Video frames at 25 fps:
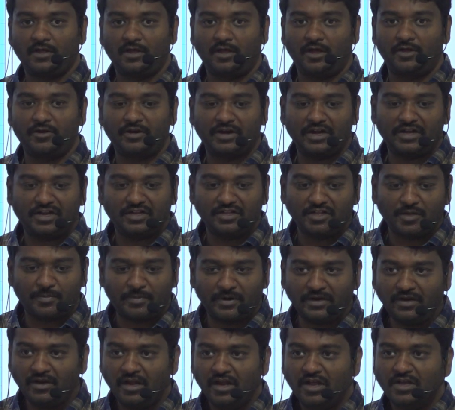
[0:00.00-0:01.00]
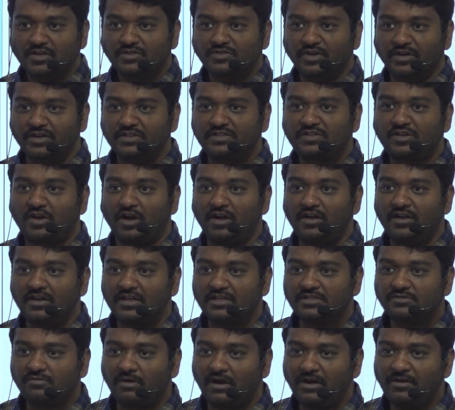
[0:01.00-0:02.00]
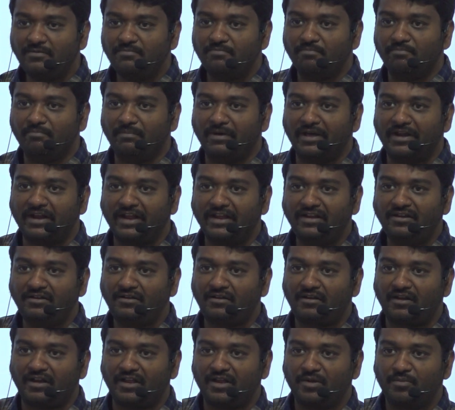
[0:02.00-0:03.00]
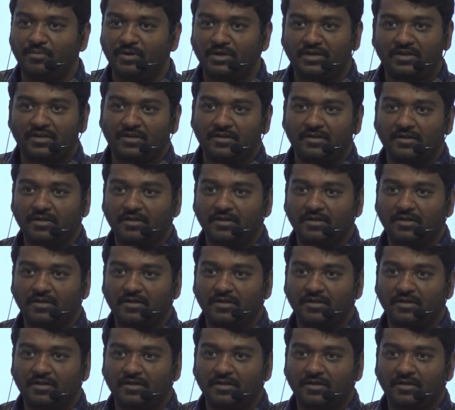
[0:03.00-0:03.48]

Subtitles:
Are you getting the point? So it is called as what? Marine climate.